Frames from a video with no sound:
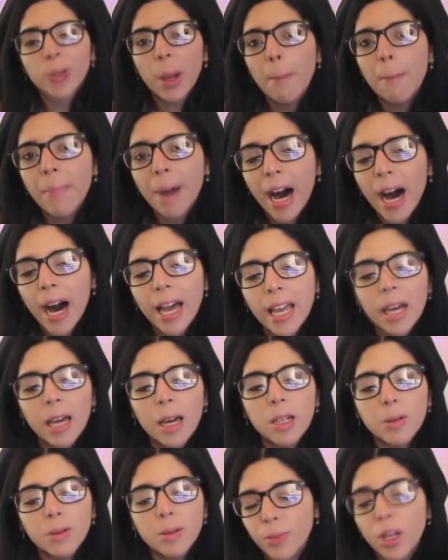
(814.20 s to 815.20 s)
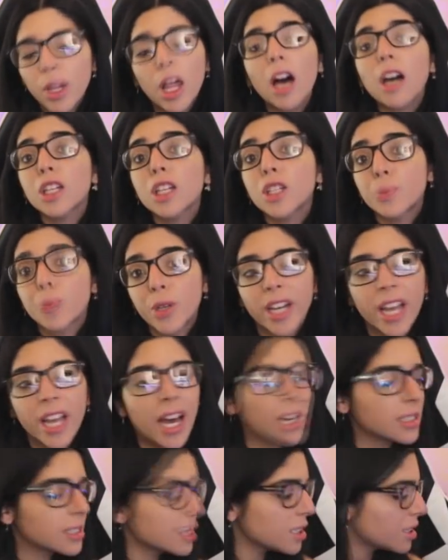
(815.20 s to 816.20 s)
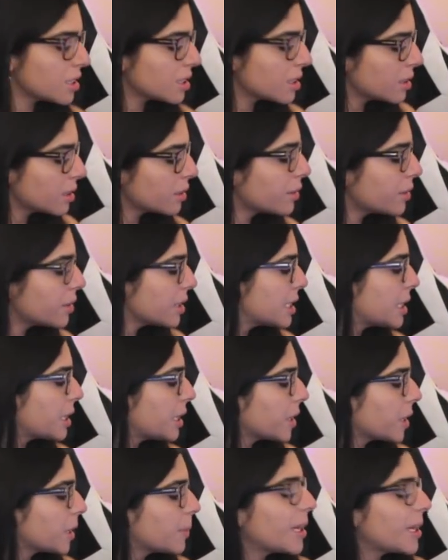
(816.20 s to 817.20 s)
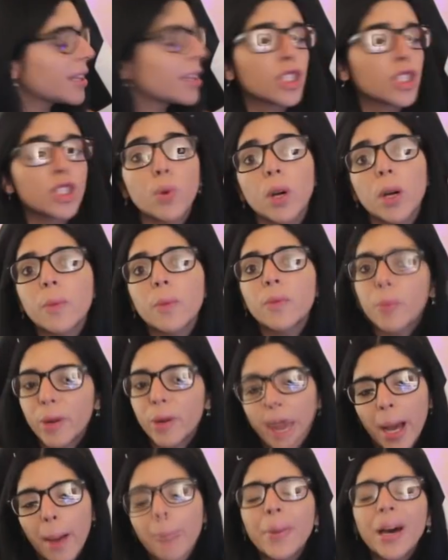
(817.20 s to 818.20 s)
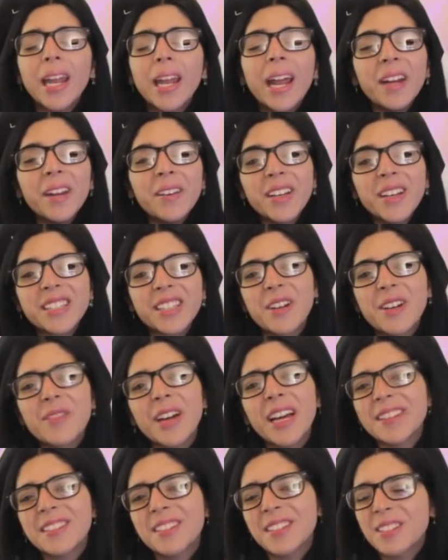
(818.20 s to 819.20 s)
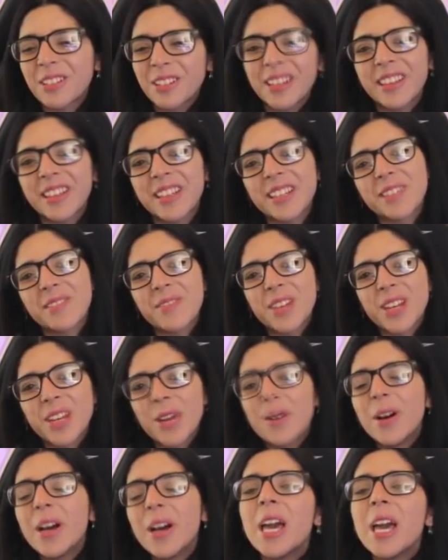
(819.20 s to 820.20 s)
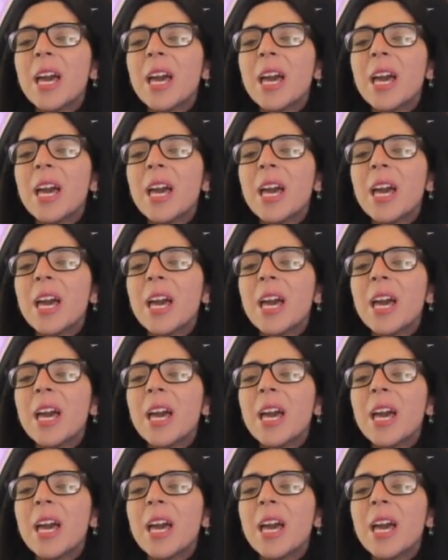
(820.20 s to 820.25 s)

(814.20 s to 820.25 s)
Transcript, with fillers: my Bloxburg house and she's literally staring at me. I think she woke up from her nap. But anyways, I hope you guys enjoyed this video.